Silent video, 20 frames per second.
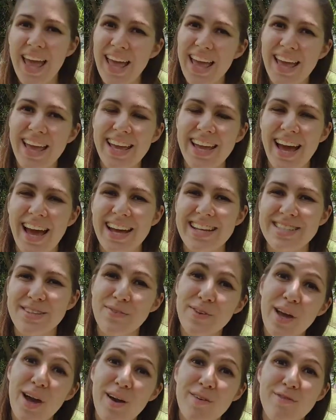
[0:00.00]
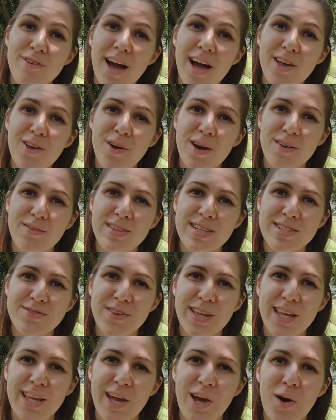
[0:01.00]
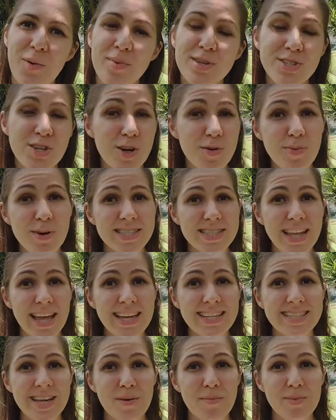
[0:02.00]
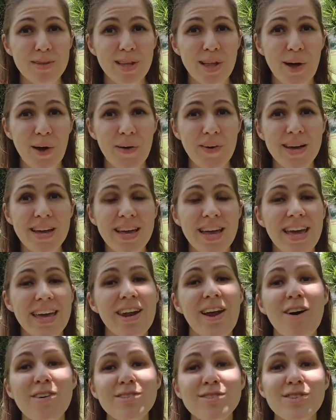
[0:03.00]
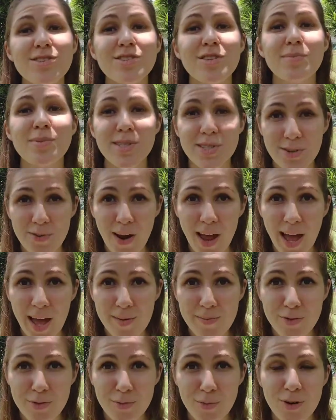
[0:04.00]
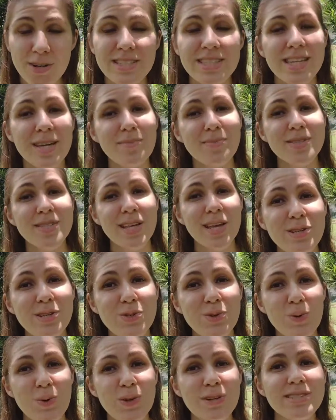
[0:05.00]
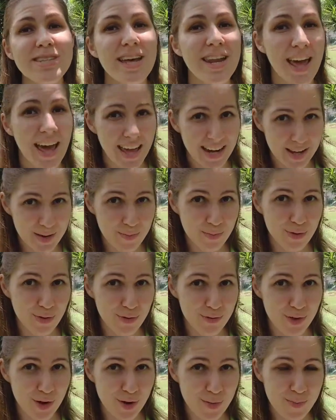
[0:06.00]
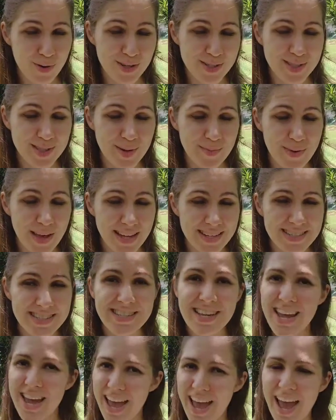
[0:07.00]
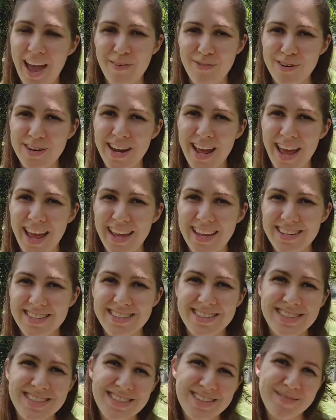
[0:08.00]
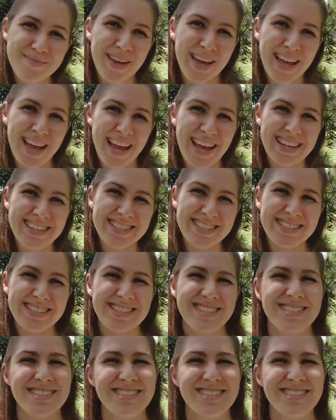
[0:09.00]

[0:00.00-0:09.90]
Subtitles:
Hey guys, if you got value out of this video, be sure to press like down below, and also subscribe for more tips tools on how to improve your personal best every day. Bye guys!